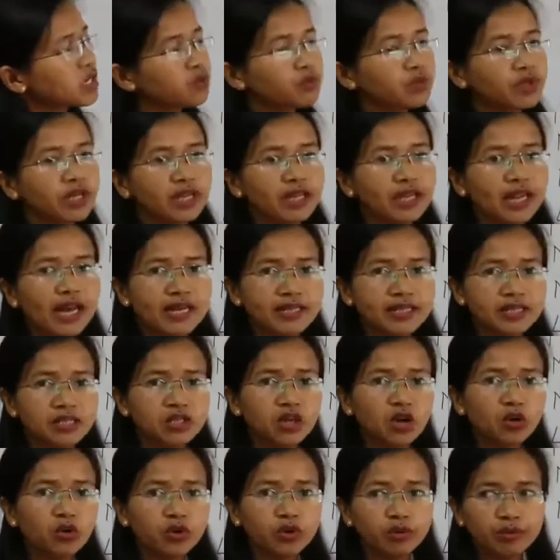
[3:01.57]
with an acid
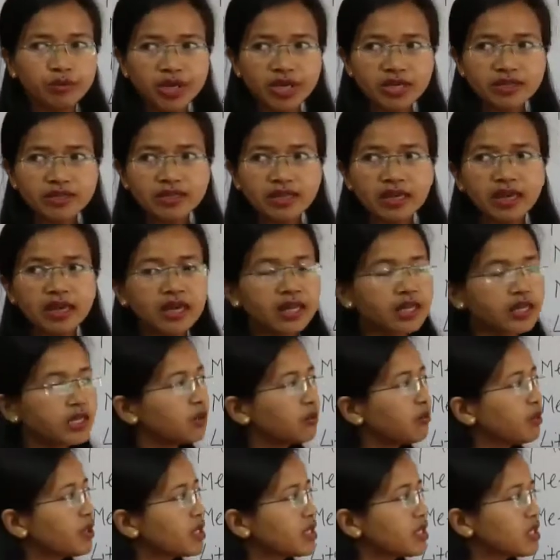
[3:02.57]
or a base, they
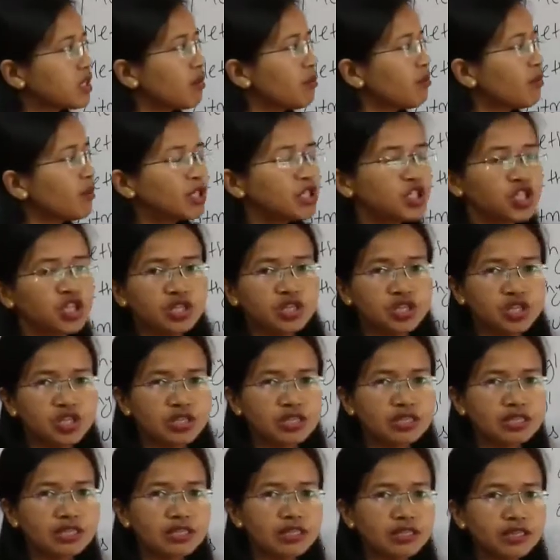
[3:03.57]
bring some
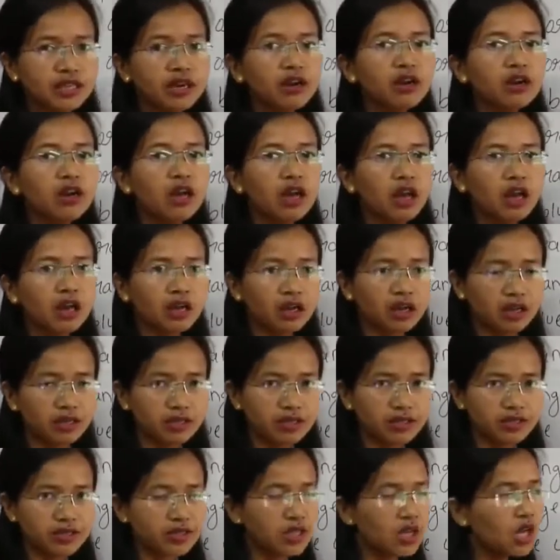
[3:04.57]
changes in their
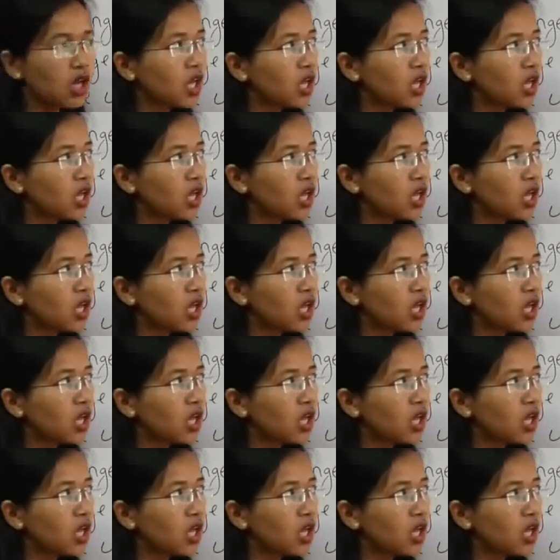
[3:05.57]
colors.